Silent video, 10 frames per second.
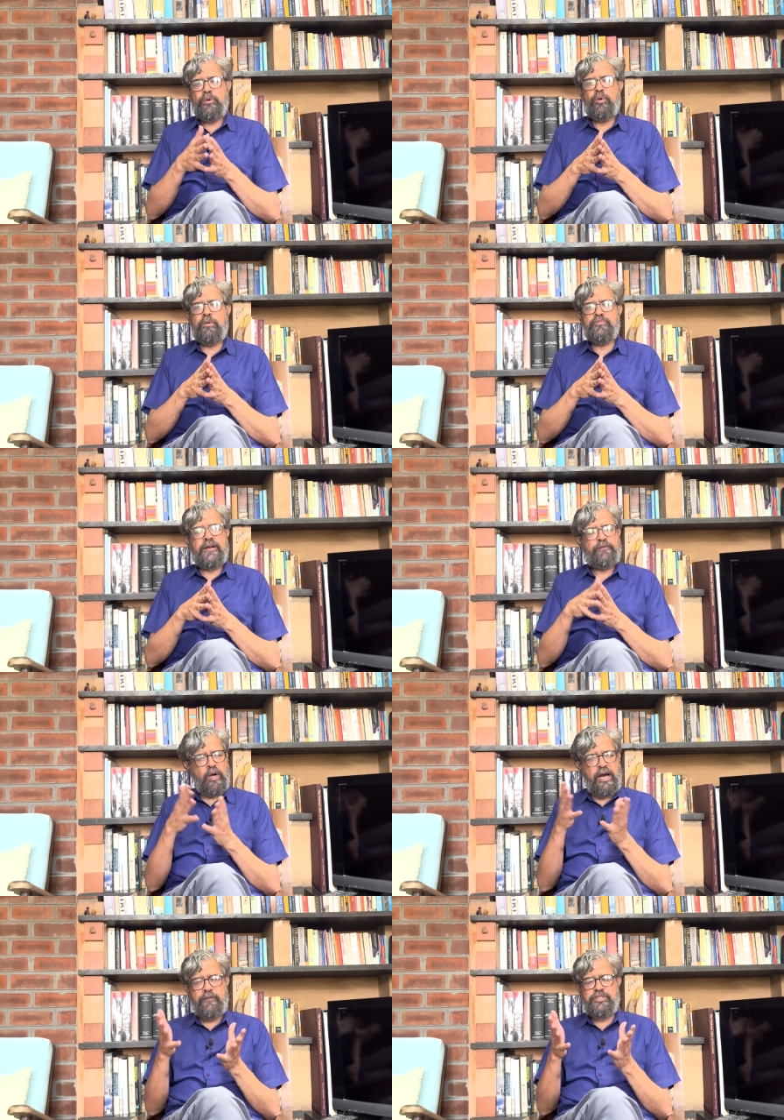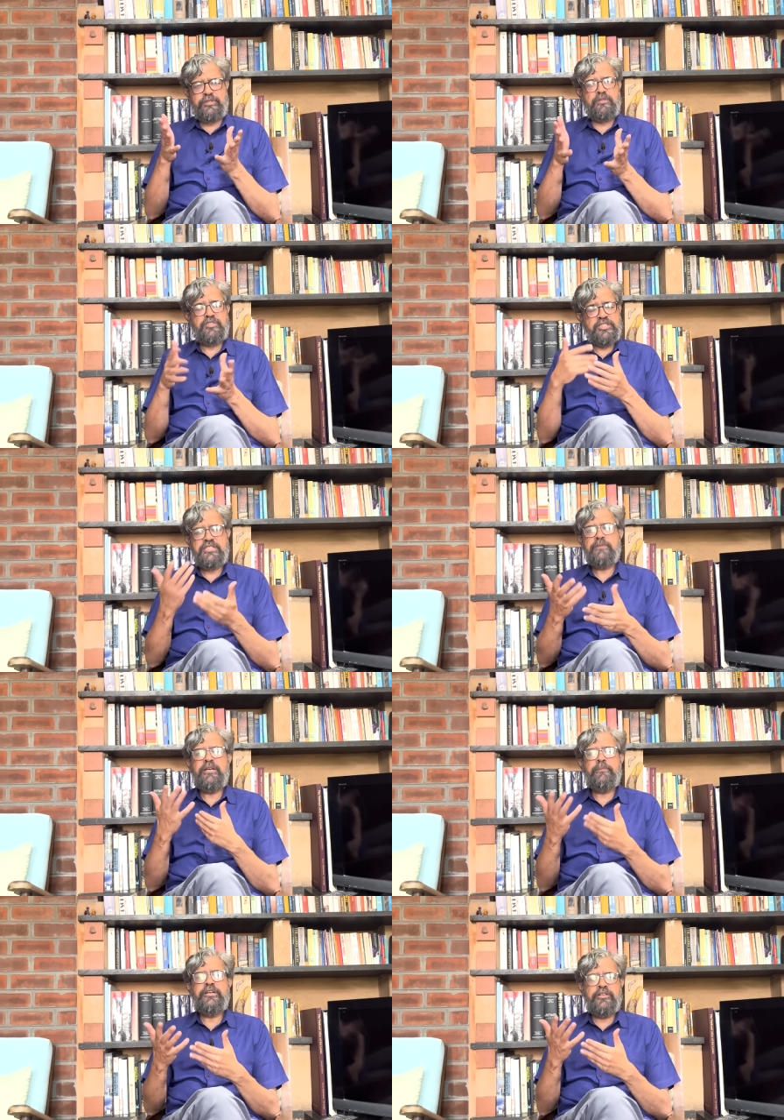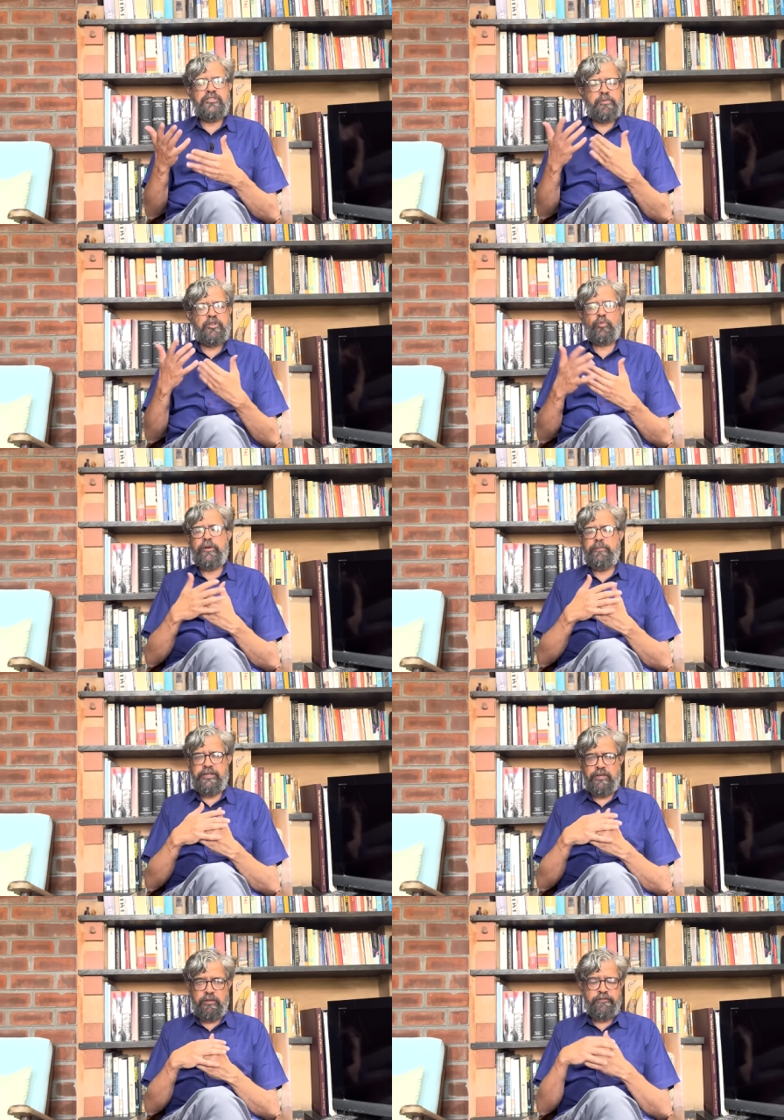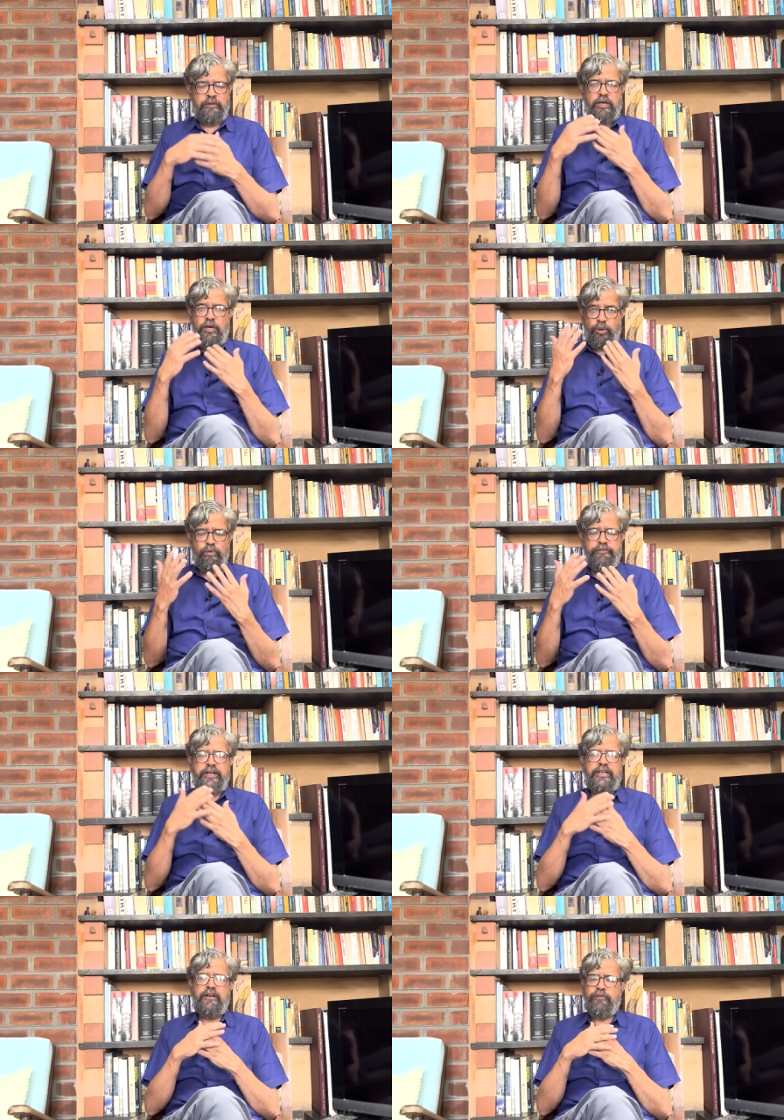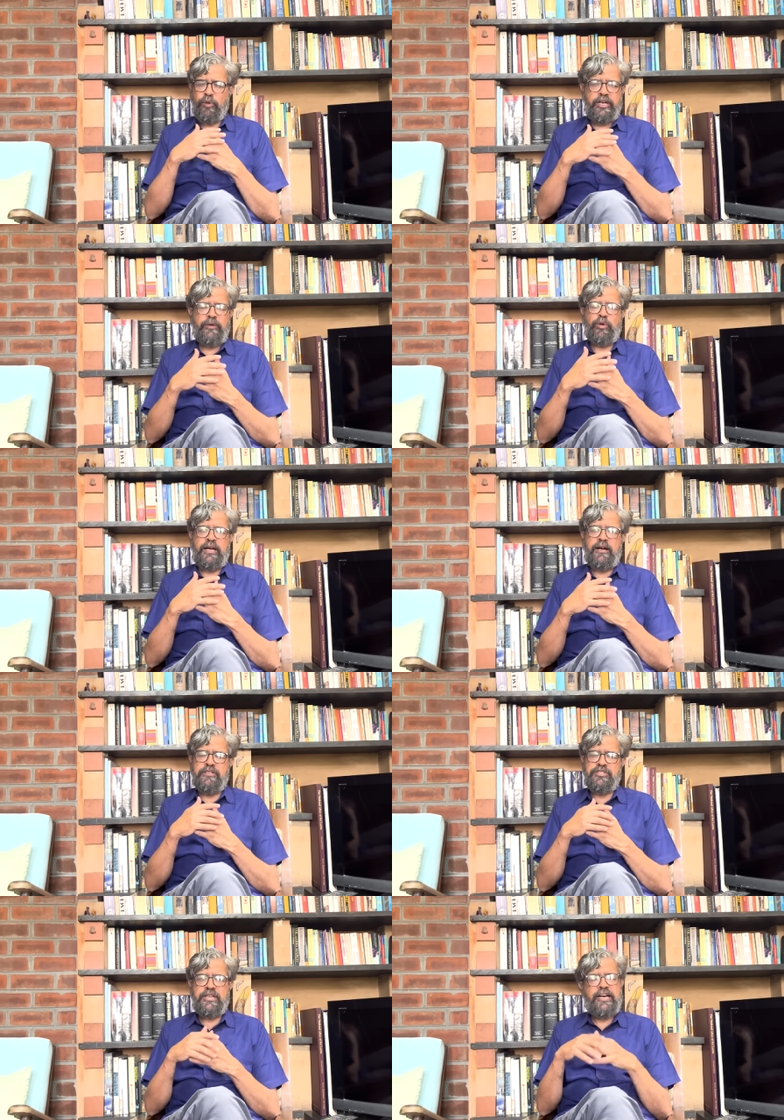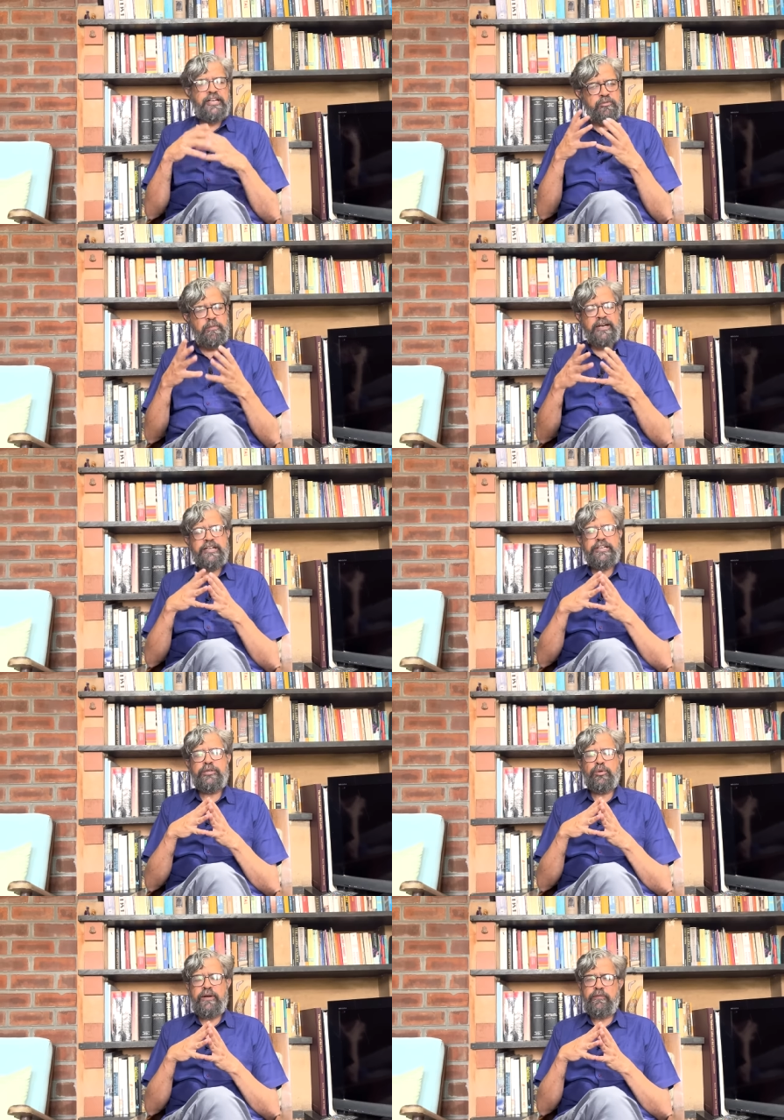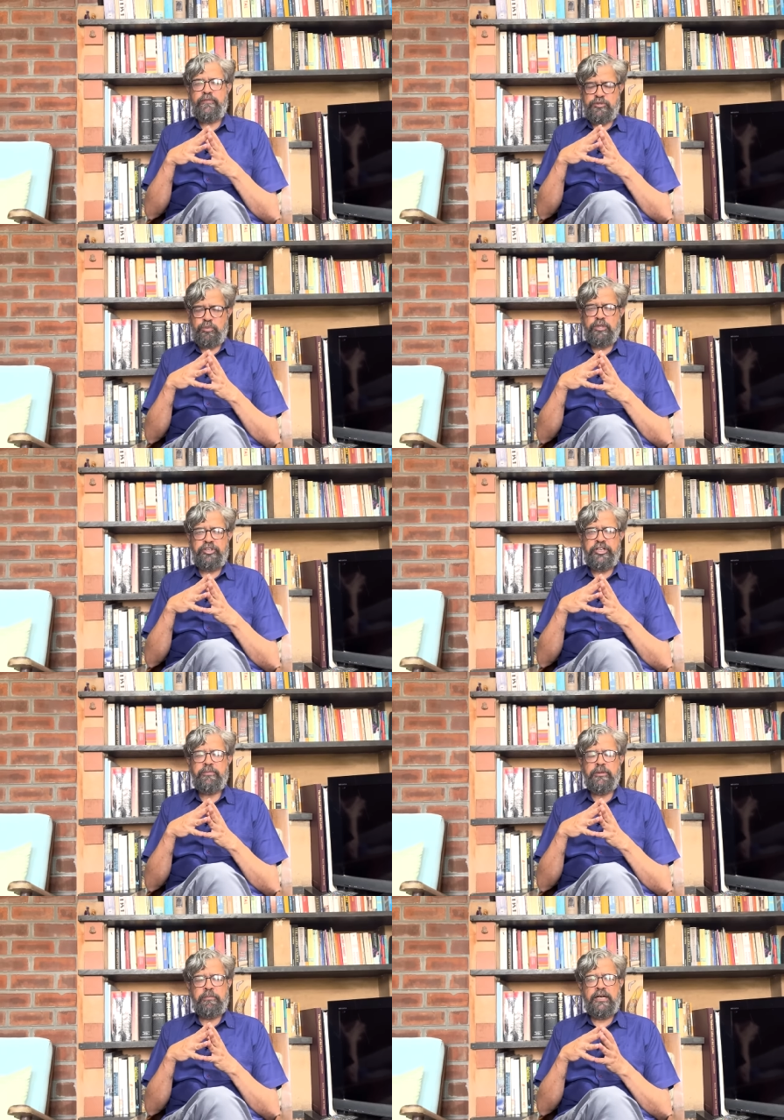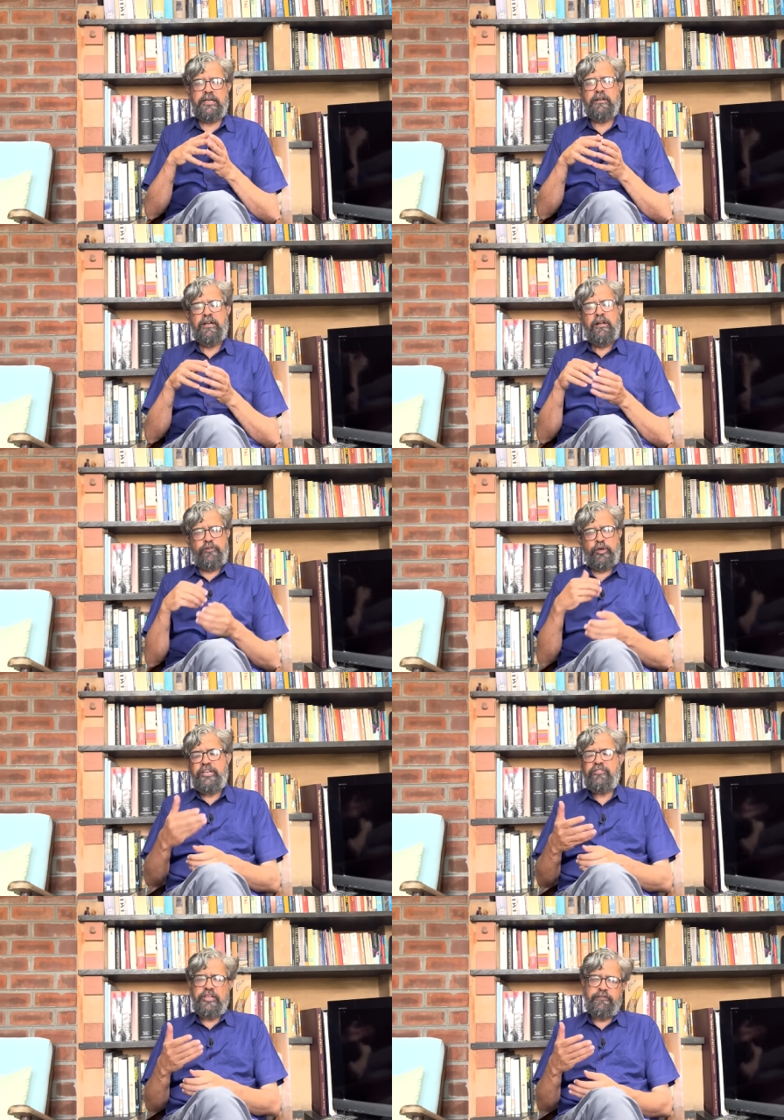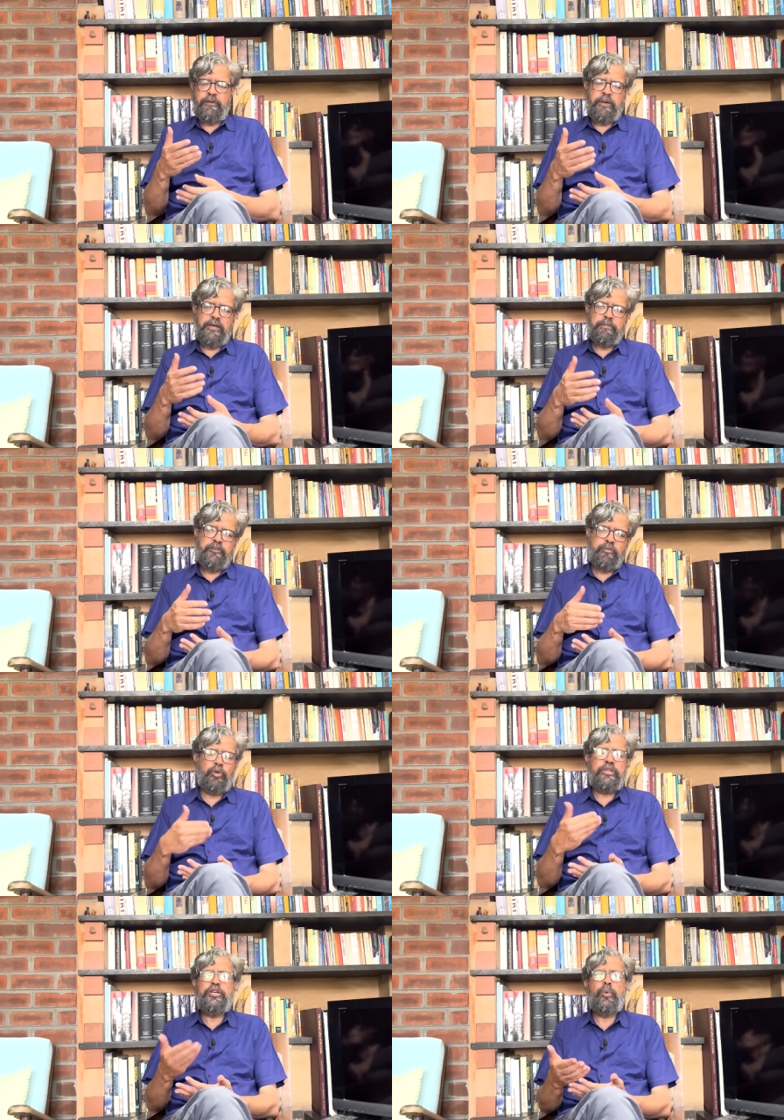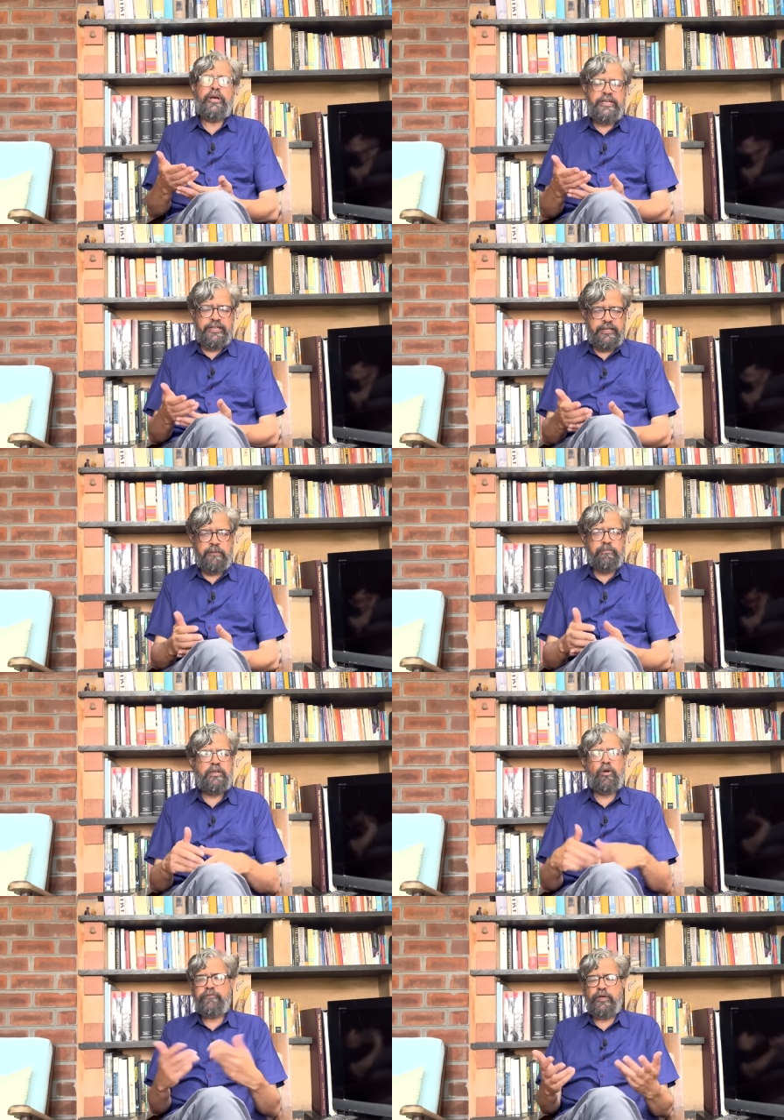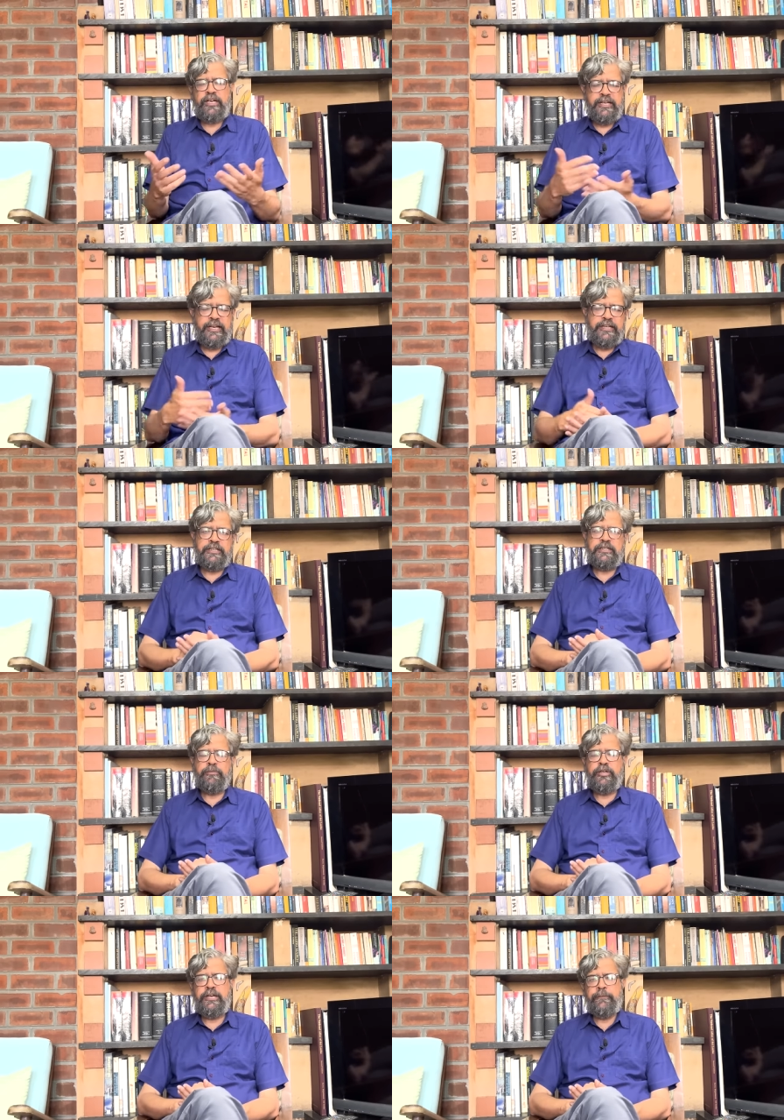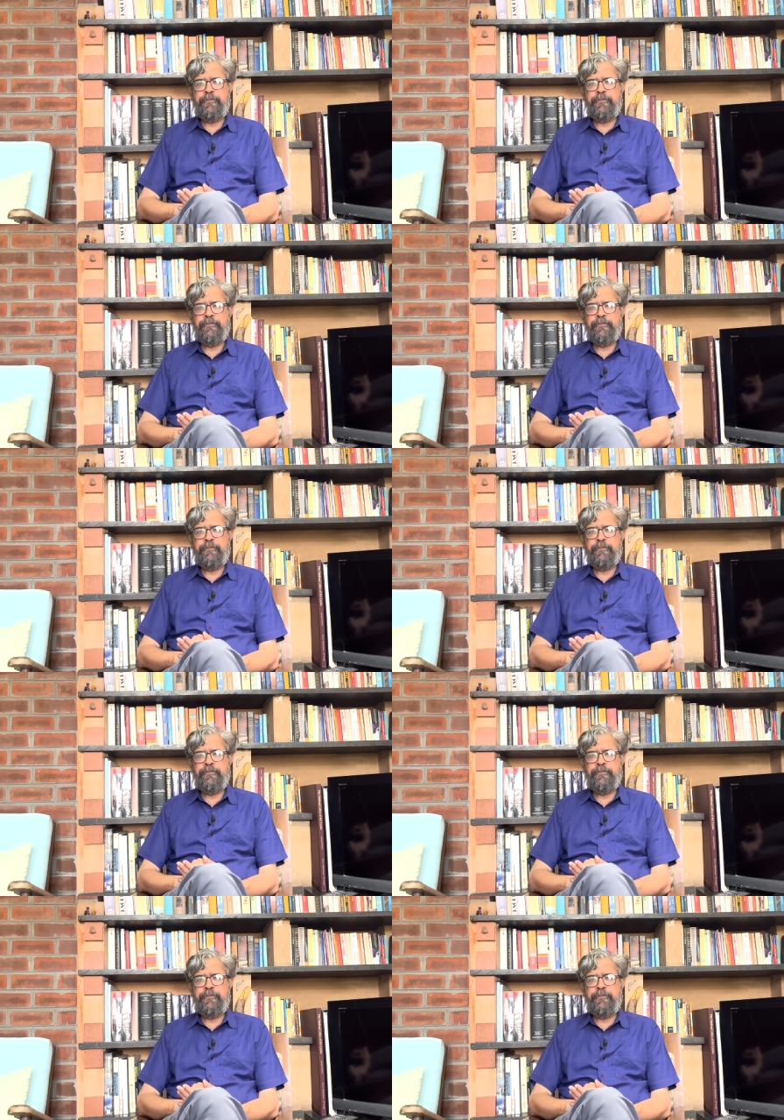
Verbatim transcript: homes have to harvest 60 millimeters per square meter of roof area for rainwater harvesting. And it's mandated to have a wastewater treatment plant for any set of apartments more than 20 in number or for any gated community.